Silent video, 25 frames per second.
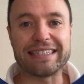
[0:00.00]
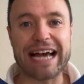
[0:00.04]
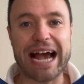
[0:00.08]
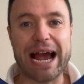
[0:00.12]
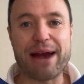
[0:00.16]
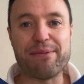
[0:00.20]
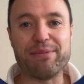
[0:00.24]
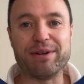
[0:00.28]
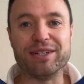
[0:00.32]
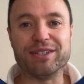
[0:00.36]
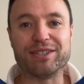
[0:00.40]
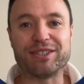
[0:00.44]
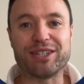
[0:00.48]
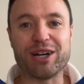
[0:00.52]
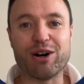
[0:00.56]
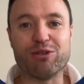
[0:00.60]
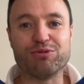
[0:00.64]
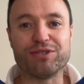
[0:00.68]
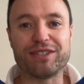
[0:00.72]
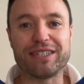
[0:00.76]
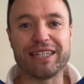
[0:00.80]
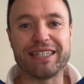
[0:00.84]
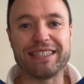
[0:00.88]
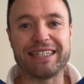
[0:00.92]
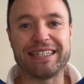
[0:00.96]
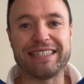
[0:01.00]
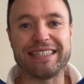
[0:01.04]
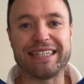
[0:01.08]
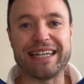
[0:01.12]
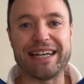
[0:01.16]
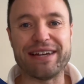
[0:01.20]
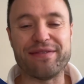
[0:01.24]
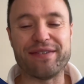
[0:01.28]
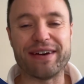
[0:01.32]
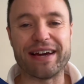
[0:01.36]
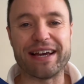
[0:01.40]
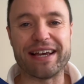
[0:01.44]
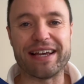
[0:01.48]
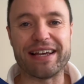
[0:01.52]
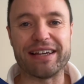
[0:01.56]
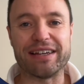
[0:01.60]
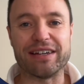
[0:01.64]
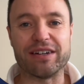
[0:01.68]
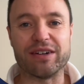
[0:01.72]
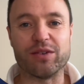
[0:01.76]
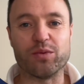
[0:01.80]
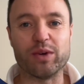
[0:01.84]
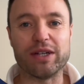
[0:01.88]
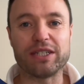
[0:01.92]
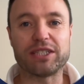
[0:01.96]
Simon at Zone CCTV.
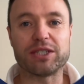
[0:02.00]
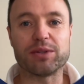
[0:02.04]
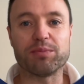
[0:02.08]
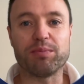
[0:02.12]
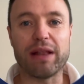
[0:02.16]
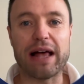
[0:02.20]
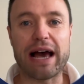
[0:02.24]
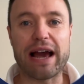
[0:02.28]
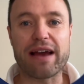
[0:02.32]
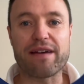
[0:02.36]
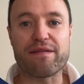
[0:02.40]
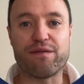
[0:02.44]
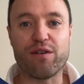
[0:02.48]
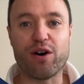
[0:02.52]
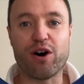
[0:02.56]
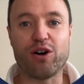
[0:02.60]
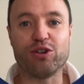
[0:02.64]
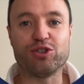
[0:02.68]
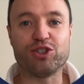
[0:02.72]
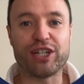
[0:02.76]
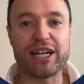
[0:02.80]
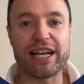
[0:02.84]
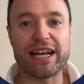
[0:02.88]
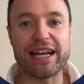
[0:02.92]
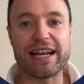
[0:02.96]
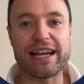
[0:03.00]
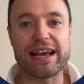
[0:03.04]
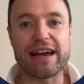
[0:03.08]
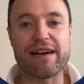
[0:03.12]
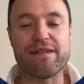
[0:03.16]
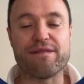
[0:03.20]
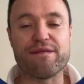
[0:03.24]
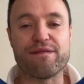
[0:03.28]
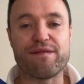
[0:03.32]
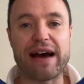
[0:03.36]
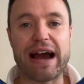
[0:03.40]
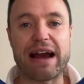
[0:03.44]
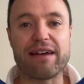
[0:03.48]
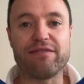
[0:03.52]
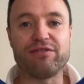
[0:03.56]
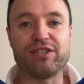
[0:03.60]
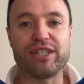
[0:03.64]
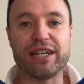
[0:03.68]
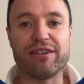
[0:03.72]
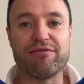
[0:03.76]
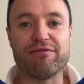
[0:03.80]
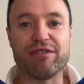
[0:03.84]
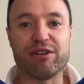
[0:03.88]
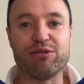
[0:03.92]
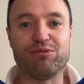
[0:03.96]
We supply 4G and
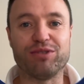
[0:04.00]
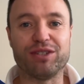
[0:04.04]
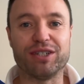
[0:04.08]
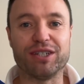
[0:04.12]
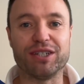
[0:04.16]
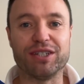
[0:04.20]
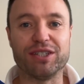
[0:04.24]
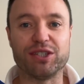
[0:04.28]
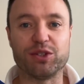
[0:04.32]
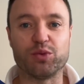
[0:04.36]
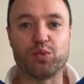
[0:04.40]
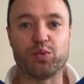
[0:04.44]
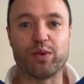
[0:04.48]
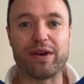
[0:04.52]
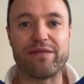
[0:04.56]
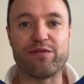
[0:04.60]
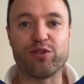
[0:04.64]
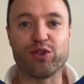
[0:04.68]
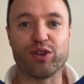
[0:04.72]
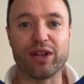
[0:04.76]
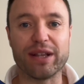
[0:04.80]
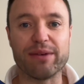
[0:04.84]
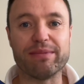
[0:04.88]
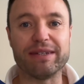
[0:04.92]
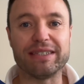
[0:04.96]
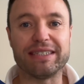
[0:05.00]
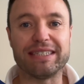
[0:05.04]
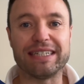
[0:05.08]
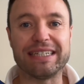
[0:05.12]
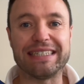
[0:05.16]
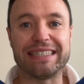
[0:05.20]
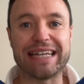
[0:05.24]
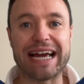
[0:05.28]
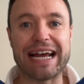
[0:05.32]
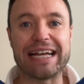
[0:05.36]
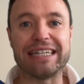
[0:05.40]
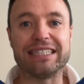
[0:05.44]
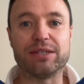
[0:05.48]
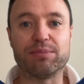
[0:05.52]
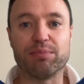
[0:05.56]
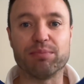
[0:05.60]
5G routers with unlimited data